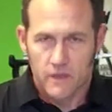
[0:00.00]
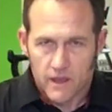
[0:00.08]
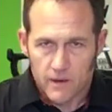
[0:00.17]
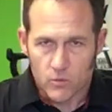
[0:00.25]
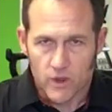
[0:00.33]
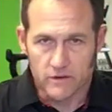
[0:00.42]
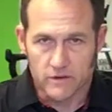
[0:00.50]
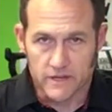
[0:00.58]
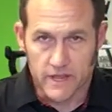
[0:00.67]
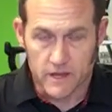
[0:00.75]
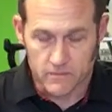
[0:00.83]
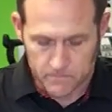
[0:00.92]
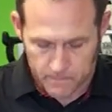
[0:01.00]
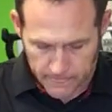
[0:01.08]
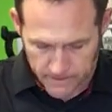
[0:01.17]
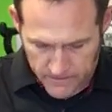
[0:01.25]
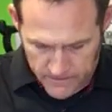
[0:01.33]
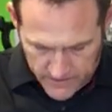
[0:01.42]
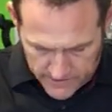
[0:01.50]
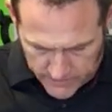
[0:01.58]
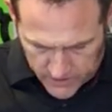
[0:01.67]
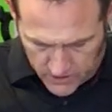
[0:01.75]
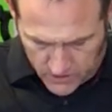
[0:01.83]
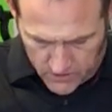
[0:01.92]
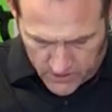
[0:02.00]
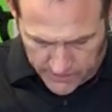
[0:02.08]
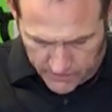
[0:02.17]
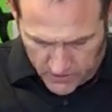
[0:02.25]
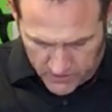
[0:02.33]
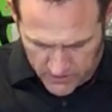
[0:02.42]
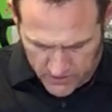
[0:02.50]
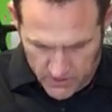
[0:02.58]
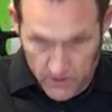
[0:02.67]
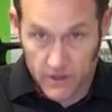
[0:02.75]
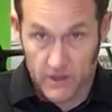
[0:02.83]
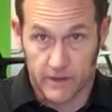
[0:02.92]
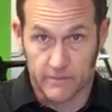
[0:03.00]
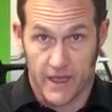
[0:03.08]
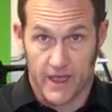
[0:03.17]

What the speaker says: I'm rounded down. I'm going to go upper. I'm